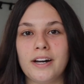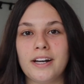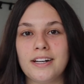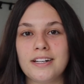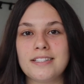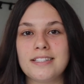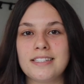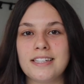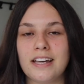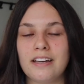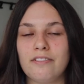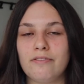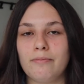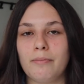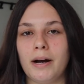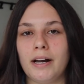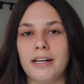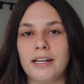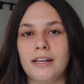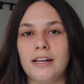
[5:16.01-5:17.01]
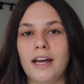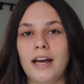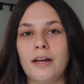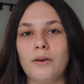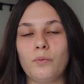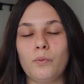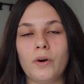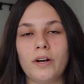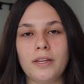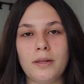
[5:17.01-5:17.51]
I could save money
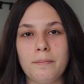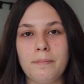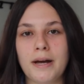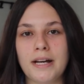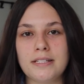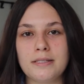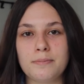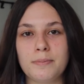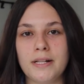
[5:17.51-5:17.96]
and where the best